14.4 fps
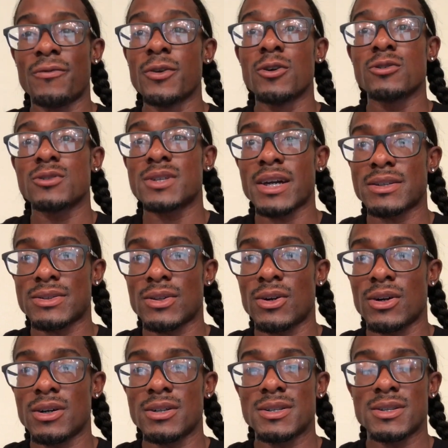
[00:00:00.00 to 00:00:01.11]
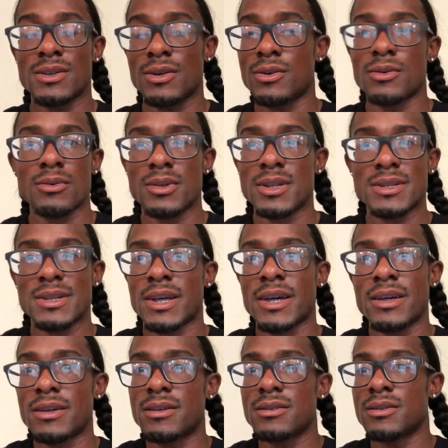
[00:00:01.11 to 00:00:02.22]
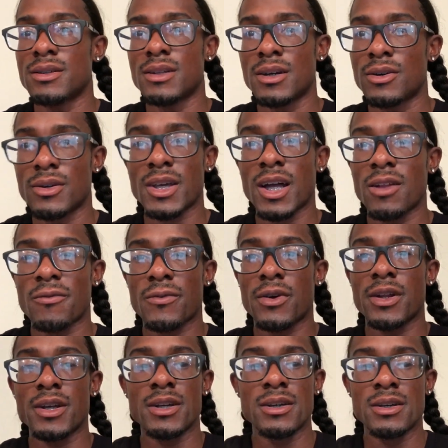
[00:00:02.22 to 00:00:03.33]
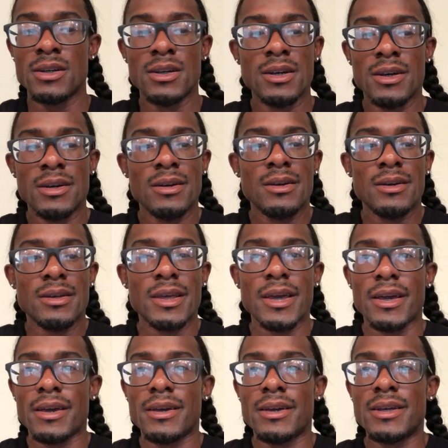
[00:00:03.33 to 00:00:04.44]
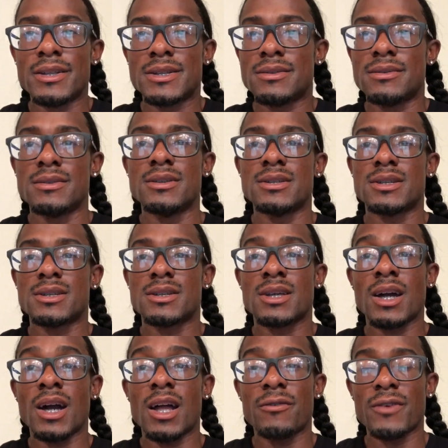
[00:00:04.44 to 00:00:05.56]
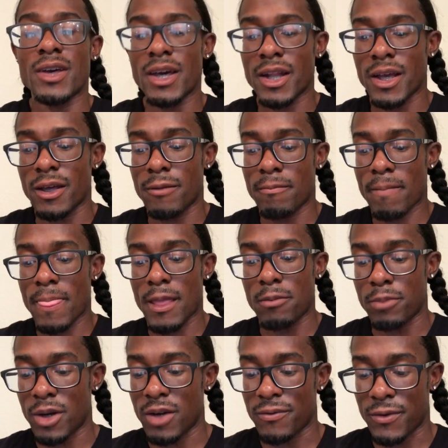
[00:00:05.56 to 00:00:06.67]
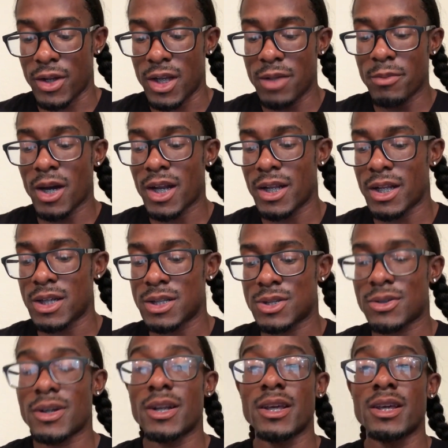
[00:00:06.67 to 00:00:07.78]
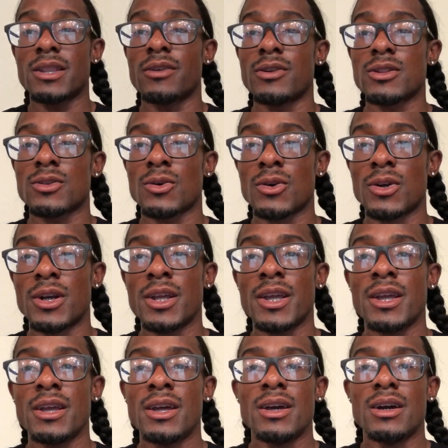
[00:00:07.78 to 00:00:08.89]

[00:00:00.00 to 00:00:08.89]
fuel tax law. So it's like, you know, California, yeah, it's kind of a headache. But for anybody that's trying to get their authority,